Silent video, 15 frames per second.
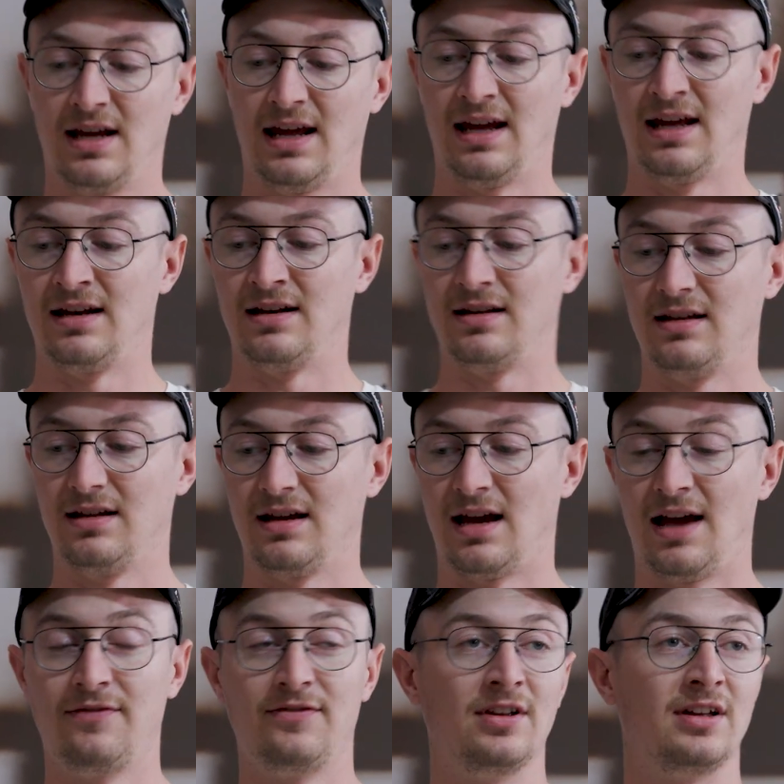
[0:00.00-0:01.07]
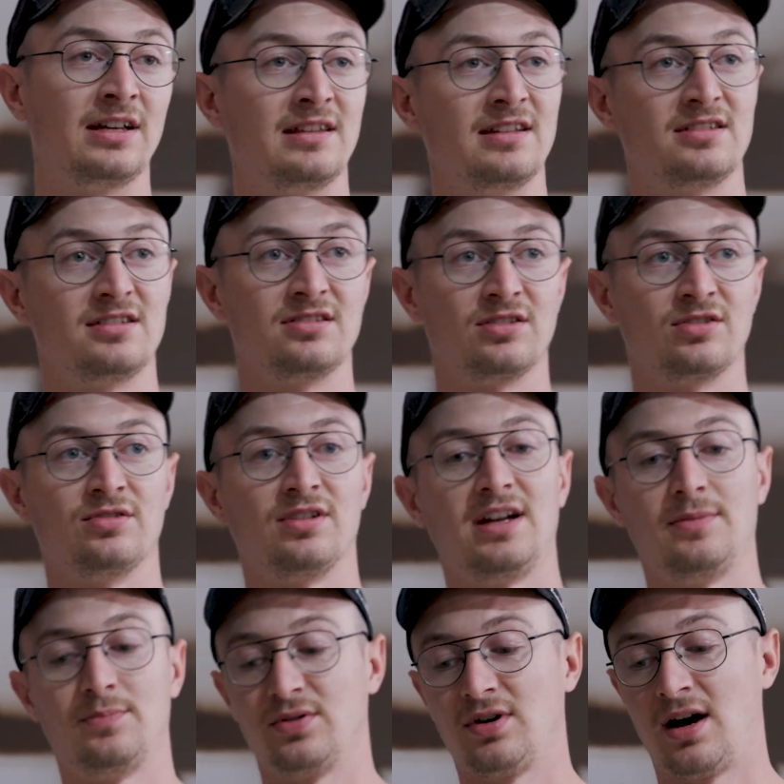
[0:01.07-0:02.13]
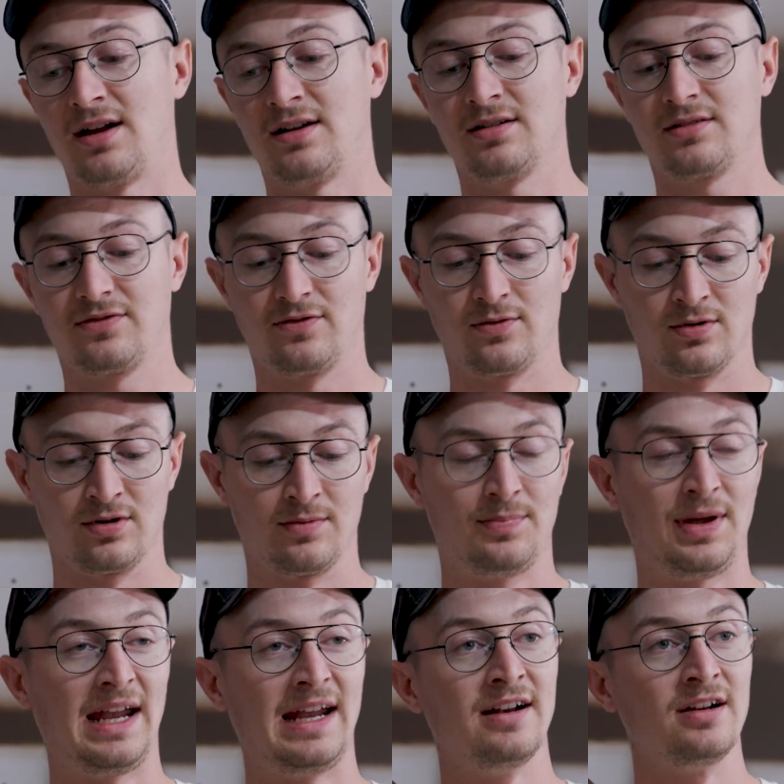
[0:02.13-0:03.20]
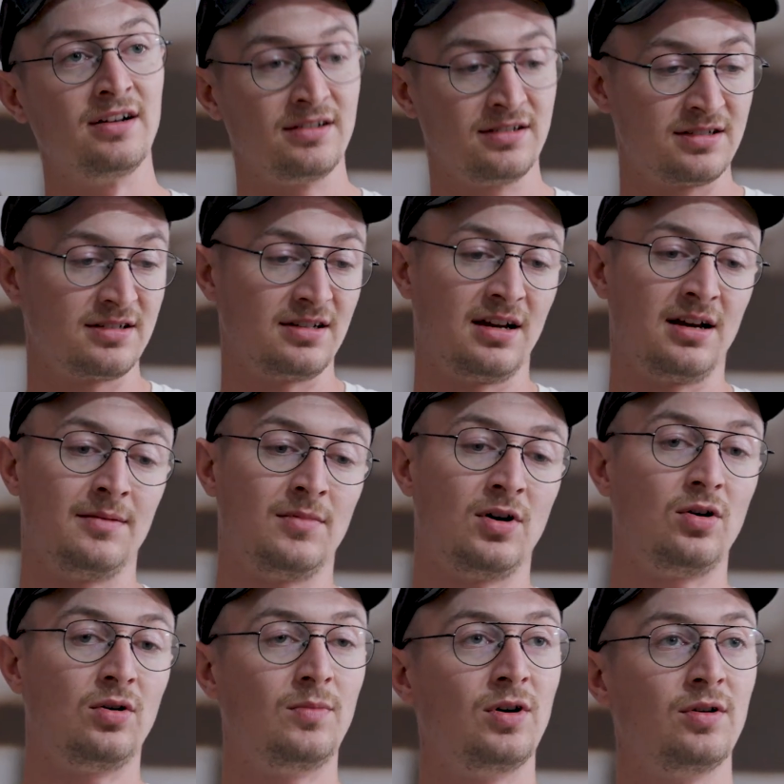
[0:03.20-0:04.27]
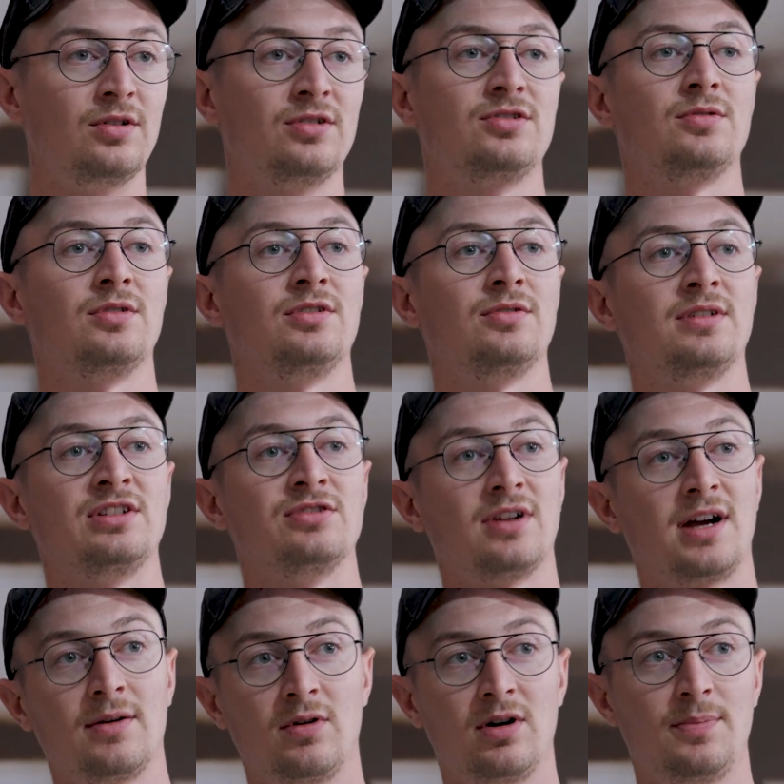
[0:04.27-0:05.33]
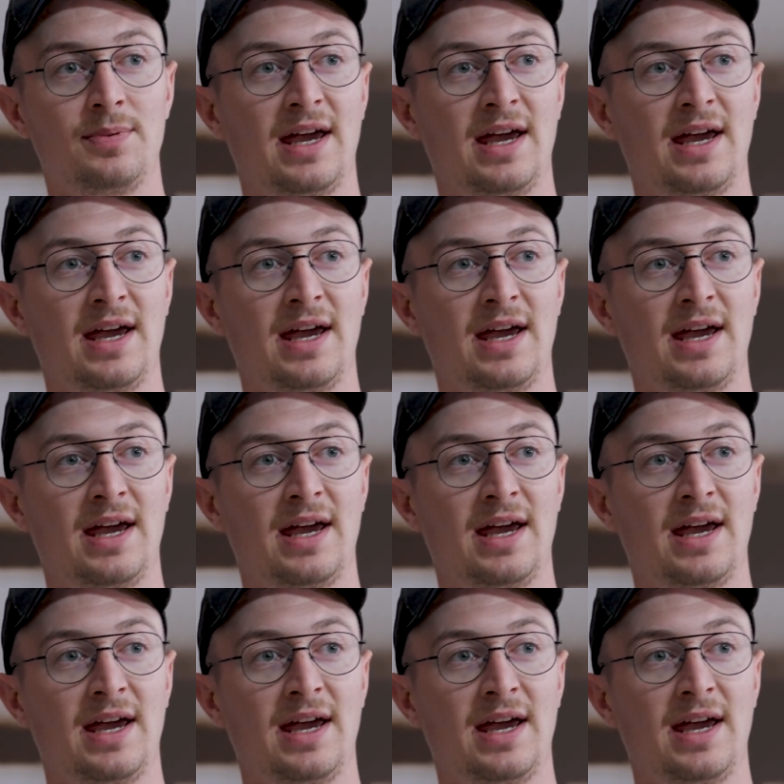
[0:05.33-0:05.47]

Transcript: And I feel like this is a great product for painters, homeowners who are doing drywall